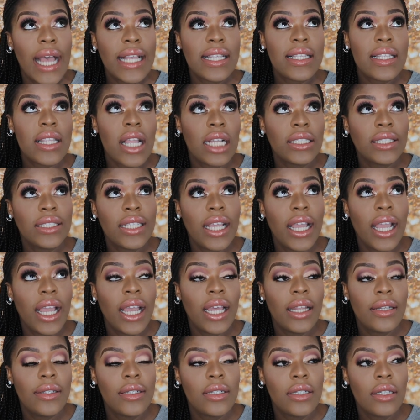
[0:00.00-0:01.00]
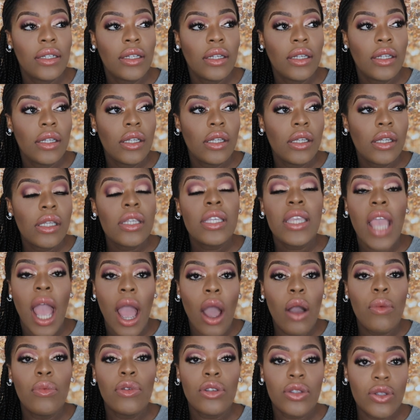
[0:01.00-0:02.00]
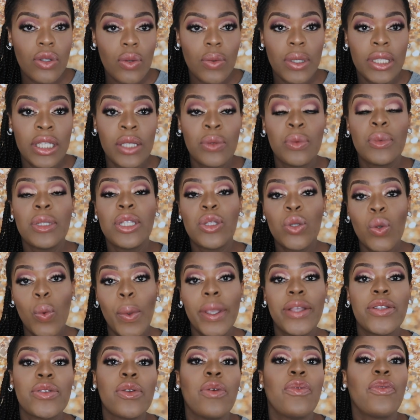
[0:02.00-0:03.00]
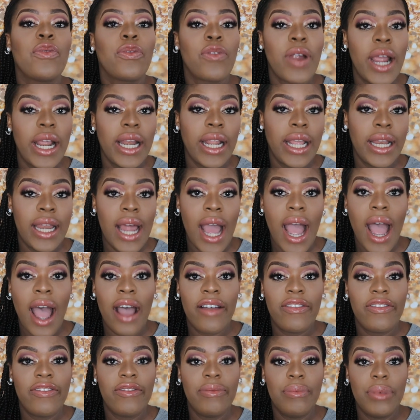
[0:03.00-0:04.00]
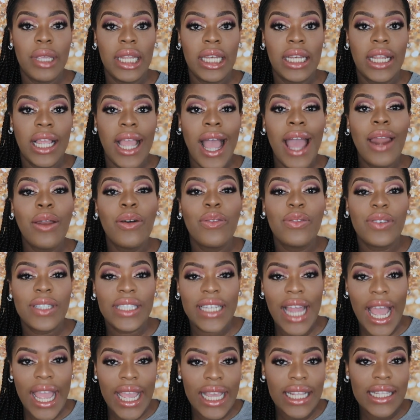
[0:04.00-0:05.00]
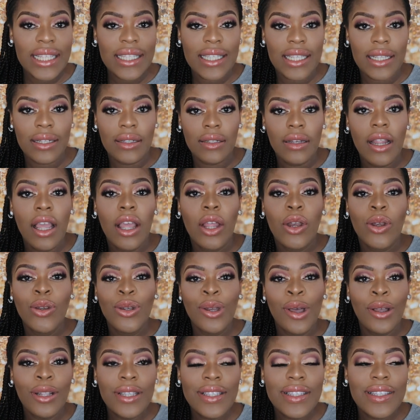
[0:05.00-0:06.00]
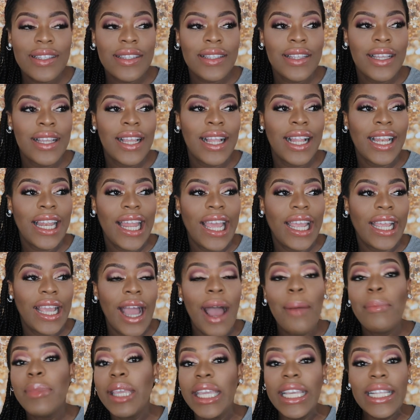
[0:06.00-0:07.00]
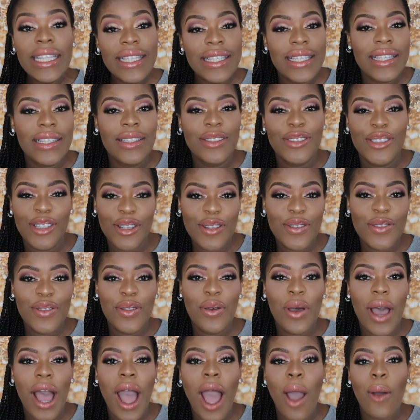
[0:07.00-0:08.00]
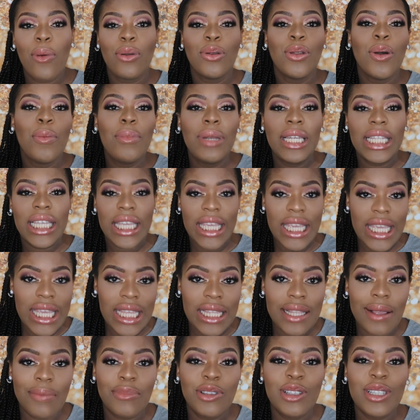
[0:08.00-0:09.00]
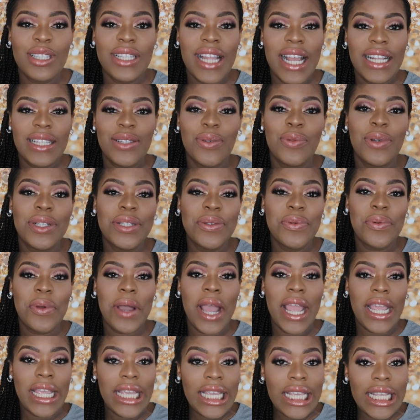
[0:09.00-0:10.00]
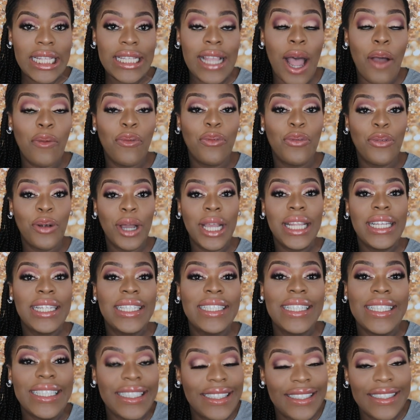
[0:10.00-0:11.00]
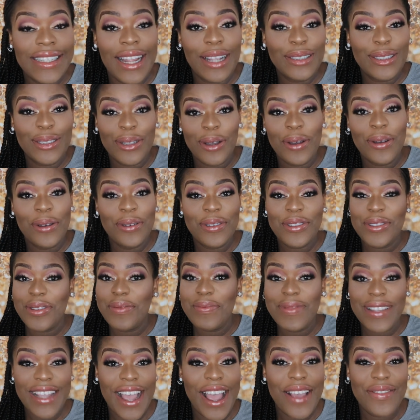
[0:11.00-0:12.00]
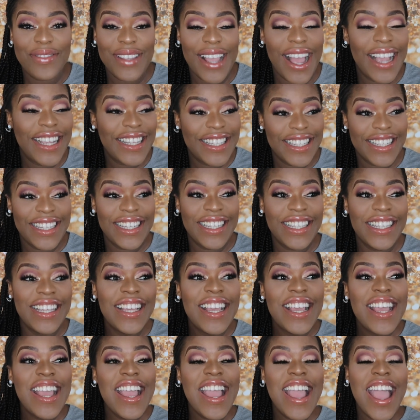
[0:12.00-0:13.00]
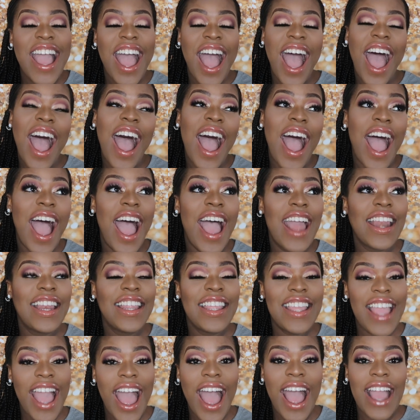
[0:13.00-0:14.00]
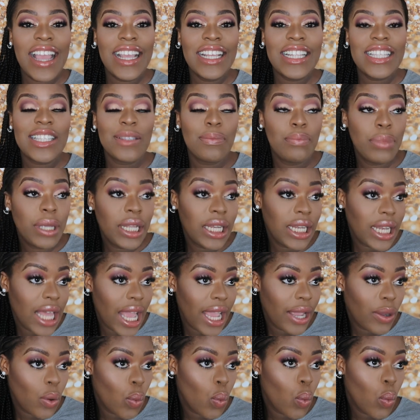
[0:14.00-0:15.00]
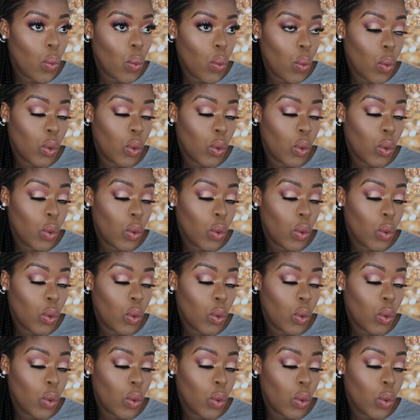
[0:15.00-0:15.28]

I started, yeah, almost two weeks, it'll be two weeks on Friday that I've been kind of dieting. Not like I'm eating, just not how I normally eat. I'm just dieting, watching what I eat, avoiding eating at all sometimes actually. And yeah, it's been like